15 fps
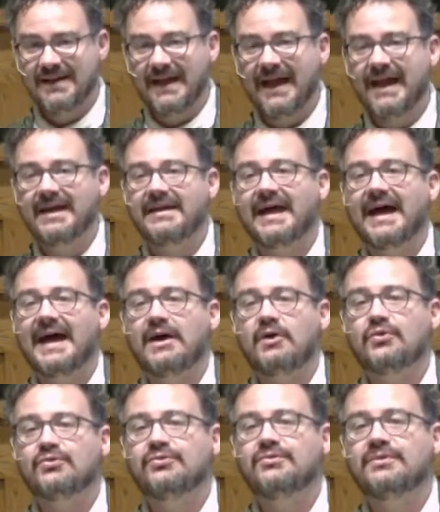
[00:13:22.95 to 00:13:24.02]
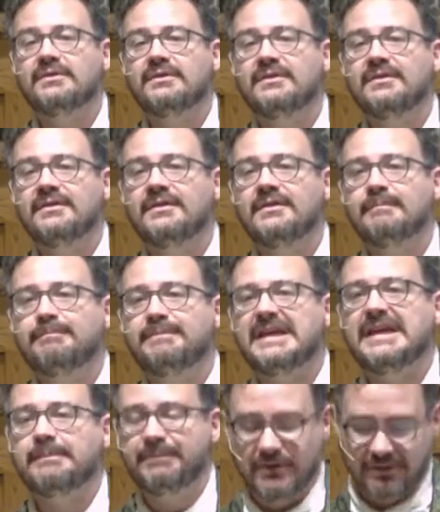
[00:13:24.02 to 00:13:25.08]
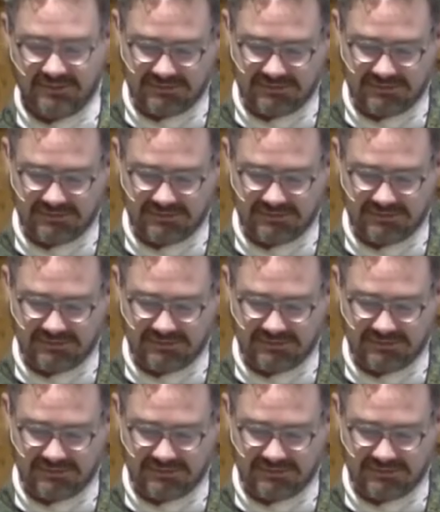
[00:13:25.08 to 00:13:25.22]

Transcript: and house people.